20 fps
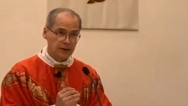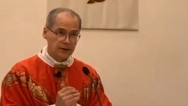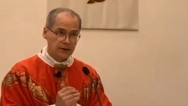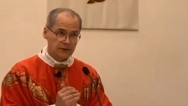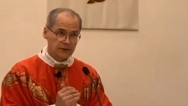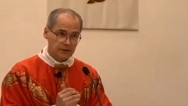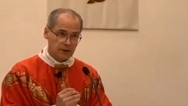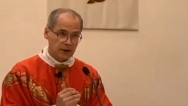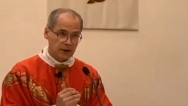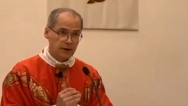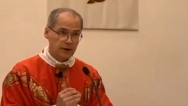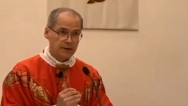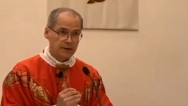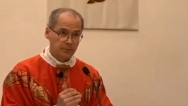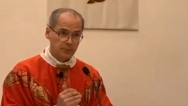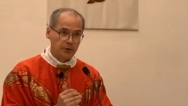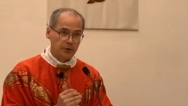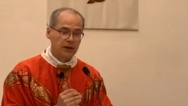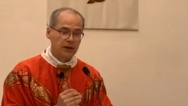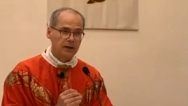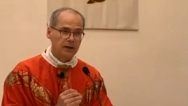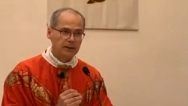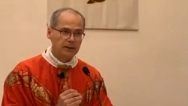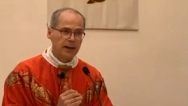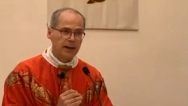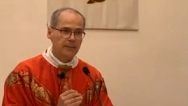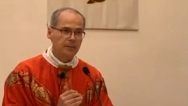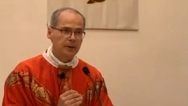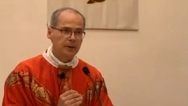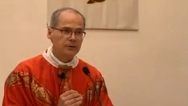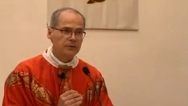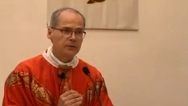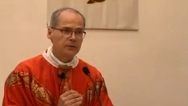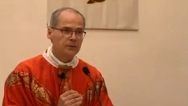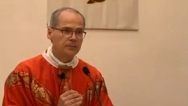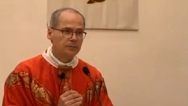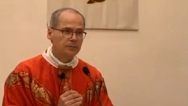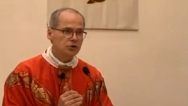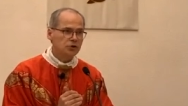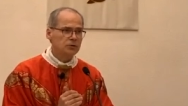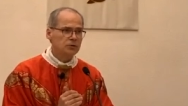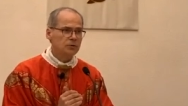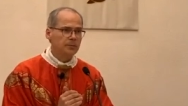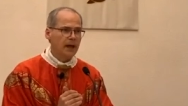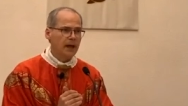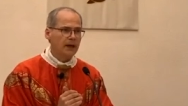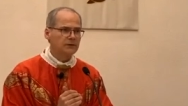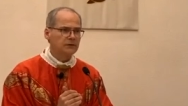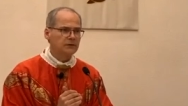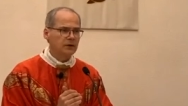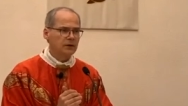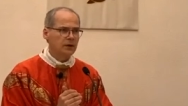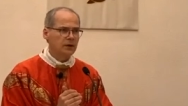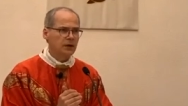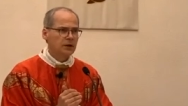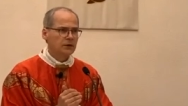it's kind of like putting a lamp under a bushel basket.